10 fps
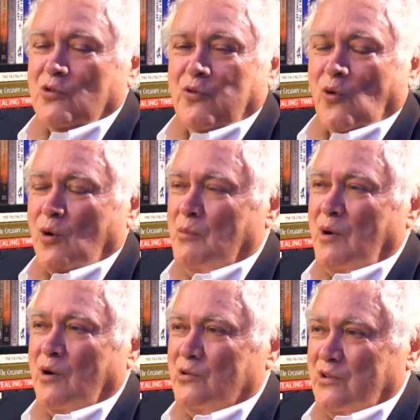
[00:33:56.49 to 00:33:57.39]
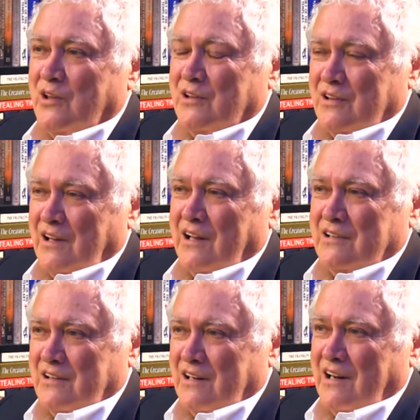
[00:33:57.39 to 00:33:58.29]
foremost
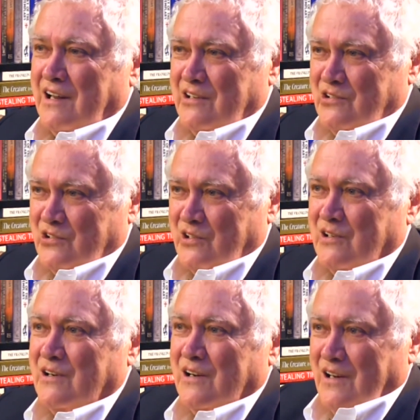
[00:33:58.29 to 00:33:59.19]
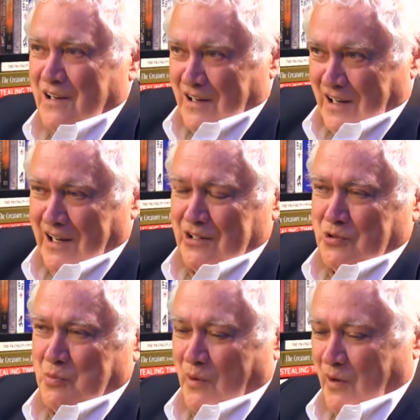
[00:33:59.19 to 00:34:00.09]
assassination
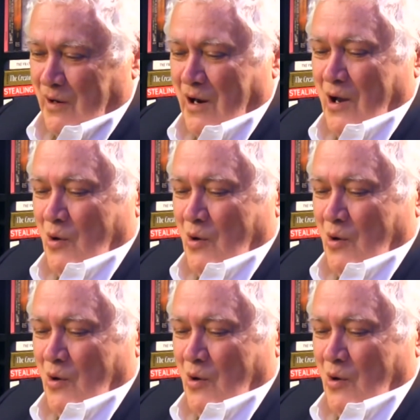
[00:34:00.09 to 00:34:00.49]
expert.